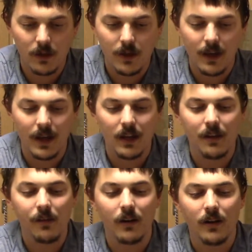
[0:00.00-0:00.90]
and I
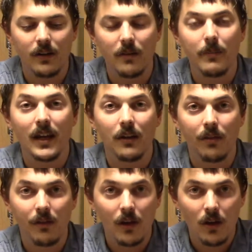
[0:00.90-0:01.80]
start to
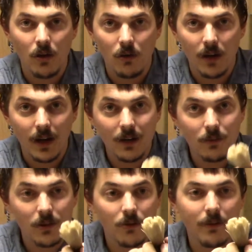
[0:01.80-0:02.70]
mix. I
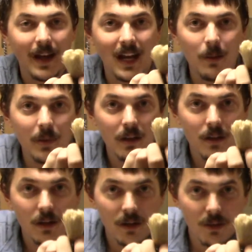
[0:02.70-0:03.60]
will grab
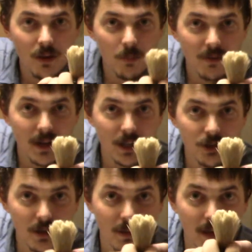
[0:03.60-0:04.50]
the
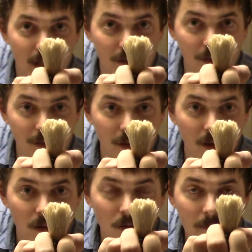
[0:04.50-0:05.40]
brush like
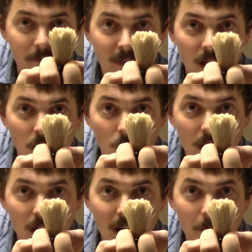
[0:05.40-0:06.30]
so,
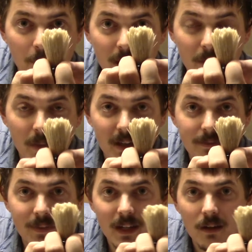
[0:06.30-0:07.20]
where I put my
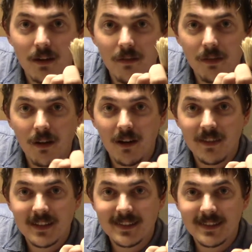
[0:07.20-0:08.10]
fingers
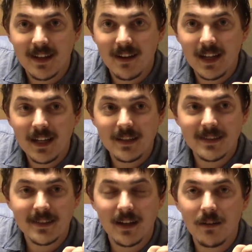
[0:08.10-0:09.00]
on the
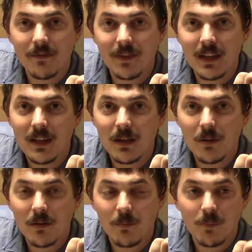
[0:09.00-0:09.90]
sides of the
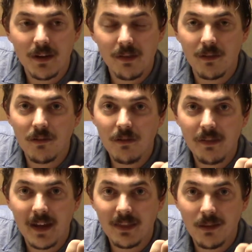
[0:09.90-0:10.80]

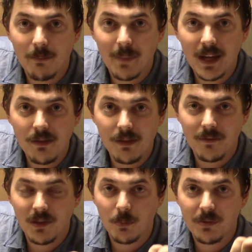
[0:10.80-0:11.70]
bristles at the base
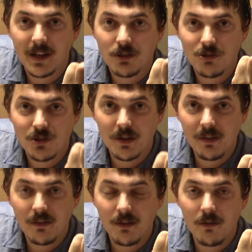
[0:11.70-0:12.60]
of the brush
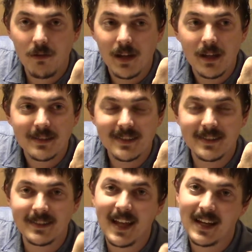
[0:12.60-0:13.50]
just to
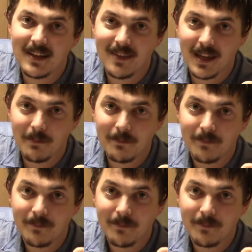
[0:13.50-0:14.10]
steady them.